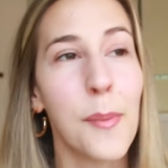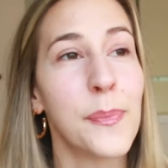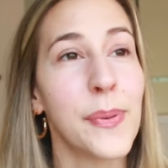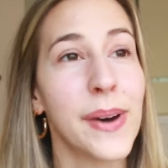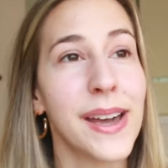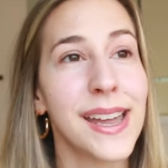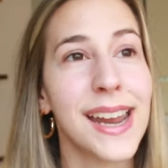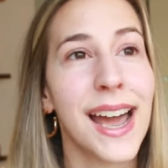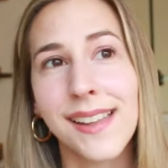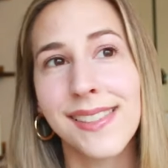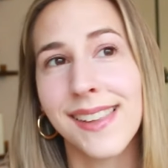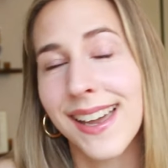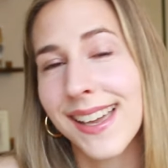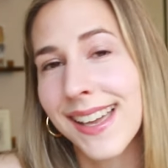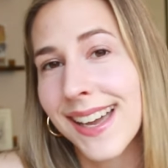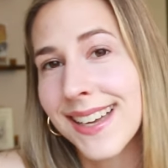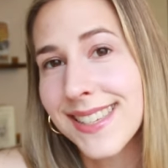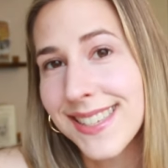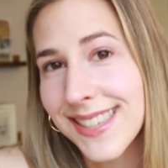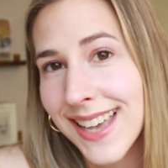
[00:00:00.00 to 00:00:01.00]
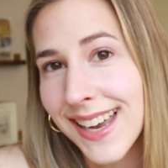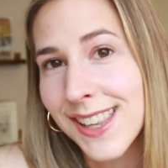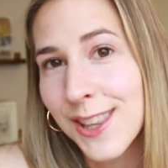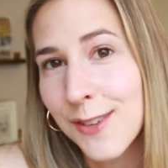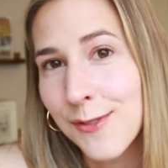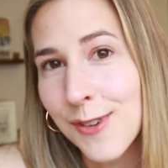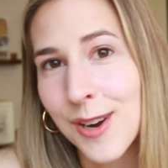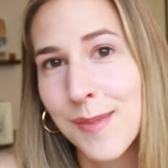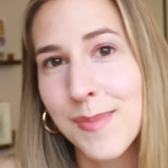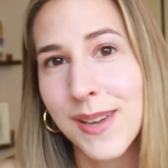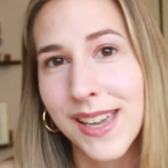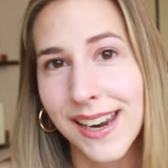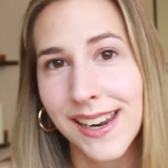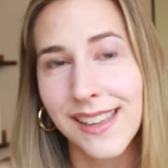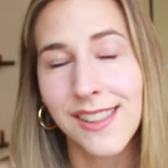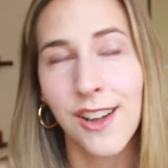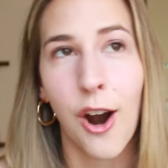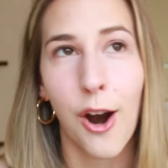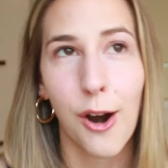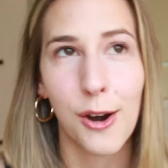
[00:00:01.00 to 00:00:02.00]
But like I said at the very
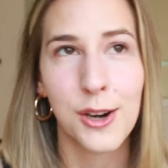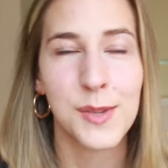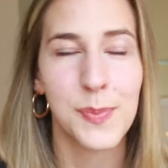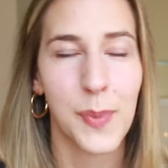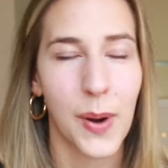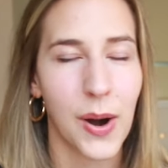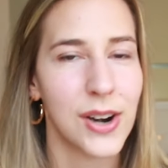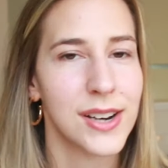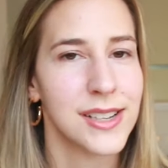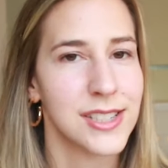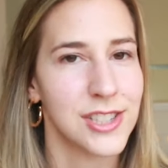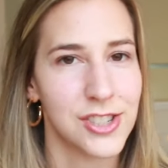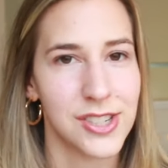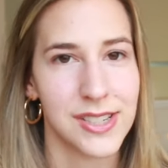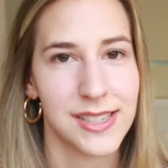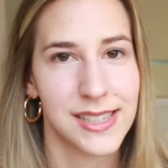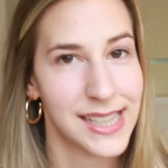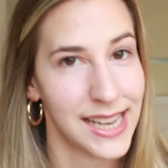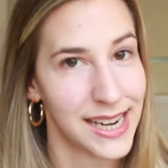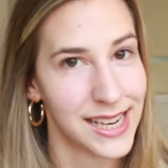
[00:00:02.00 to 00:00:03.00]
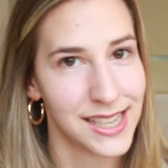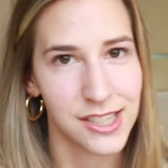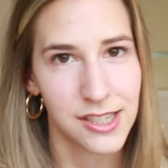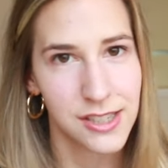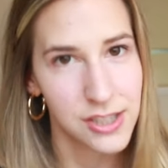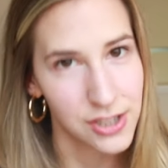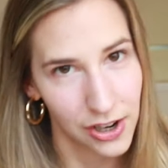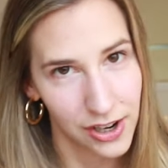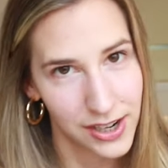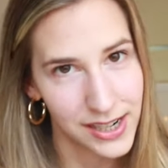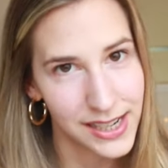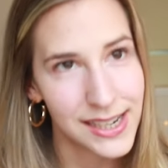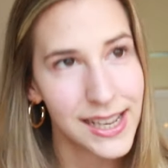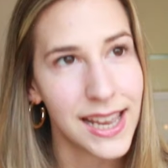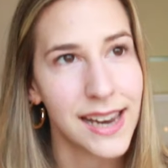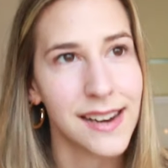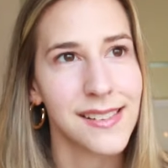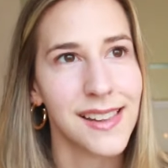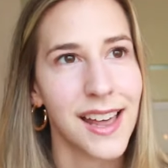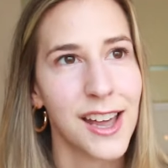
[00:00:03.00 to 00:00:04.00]
beginning, the hardest part is just getting started,
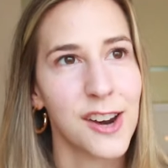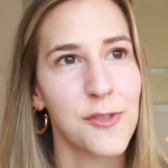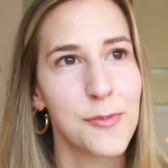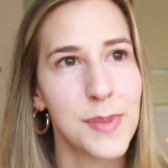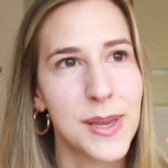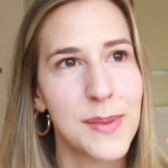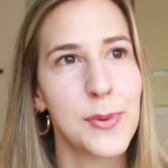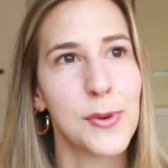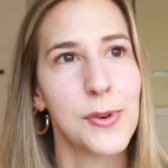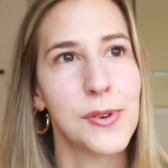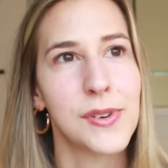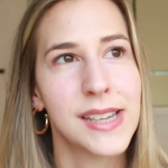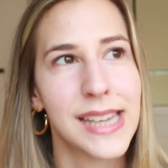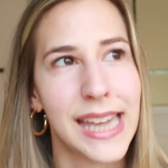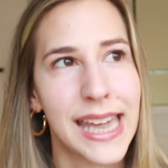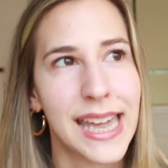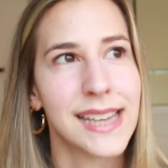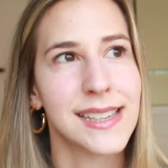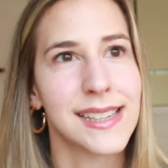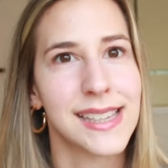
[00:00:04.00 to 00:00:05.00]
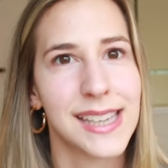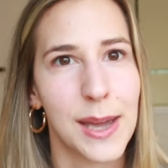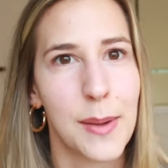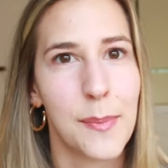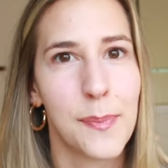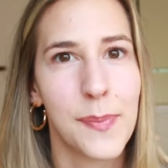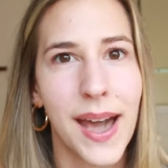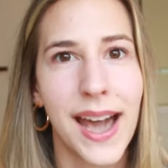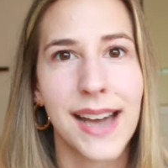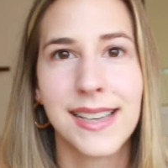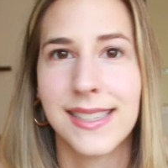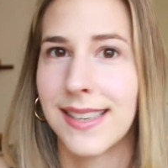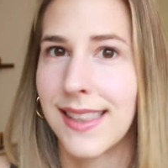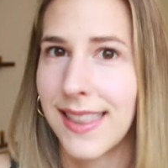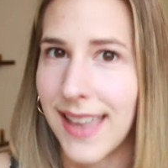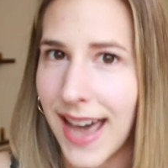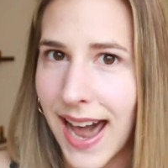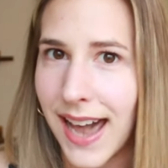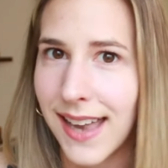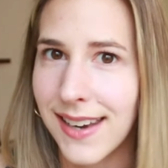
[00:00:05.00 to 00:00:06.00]
and a lot of people can't get past
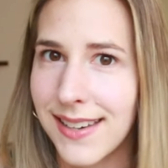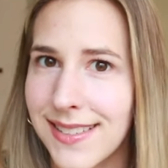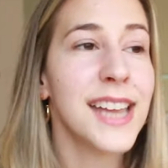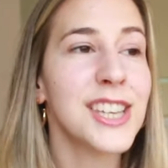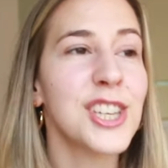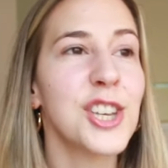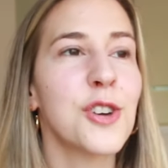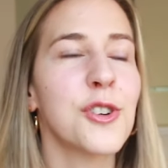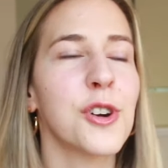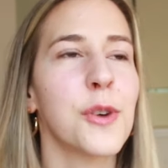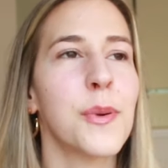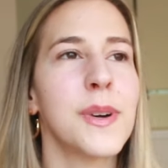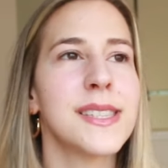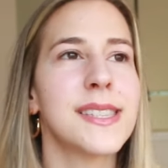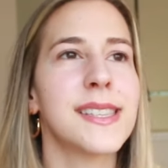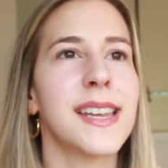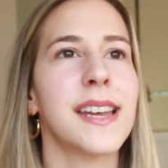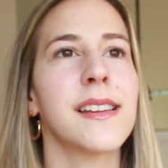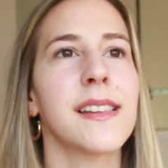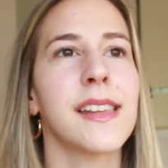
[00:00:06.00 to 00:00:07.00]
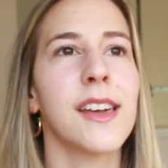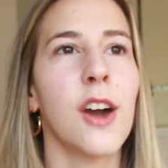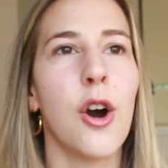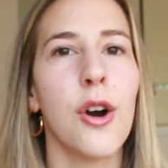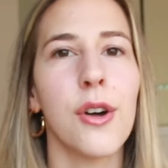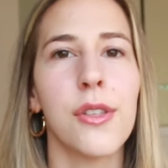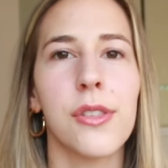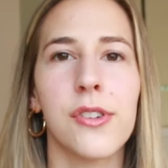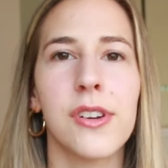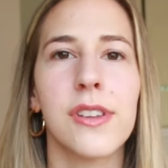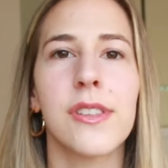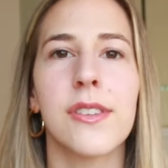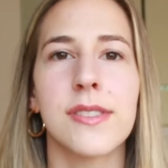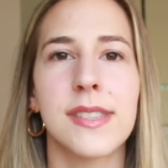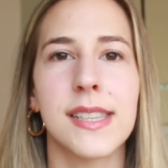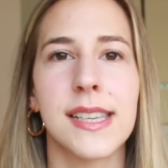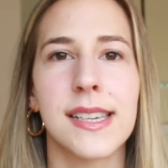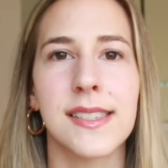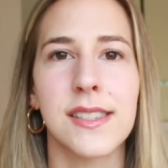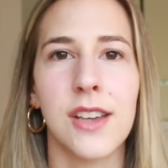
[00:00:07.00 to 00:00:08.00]
that. And you know, coincidentally, all three of those
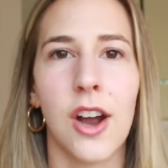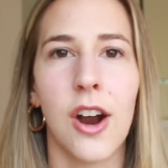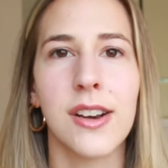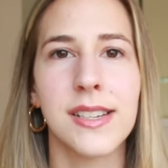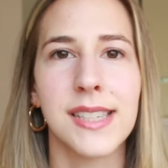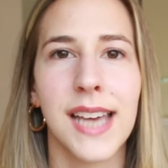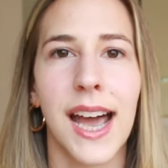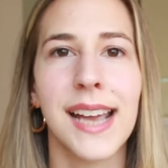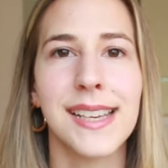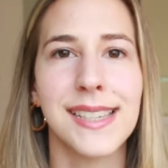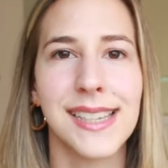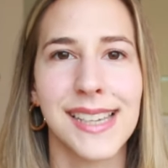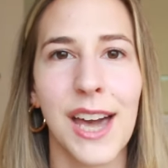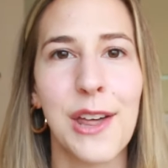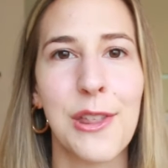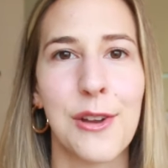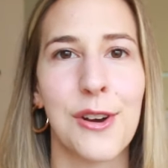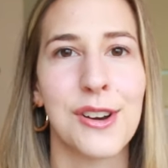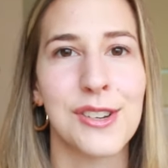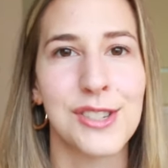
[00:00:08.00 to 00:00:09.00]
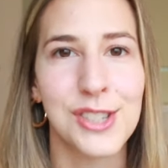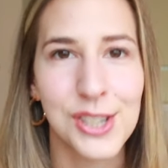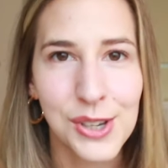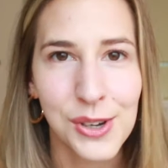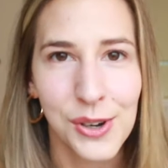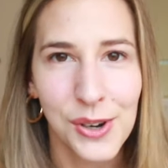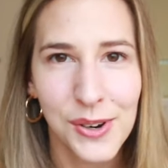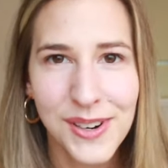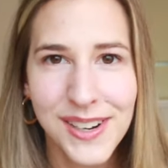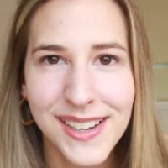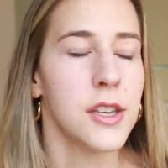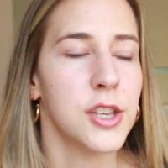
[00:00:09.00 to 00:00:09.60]
things are tied together too.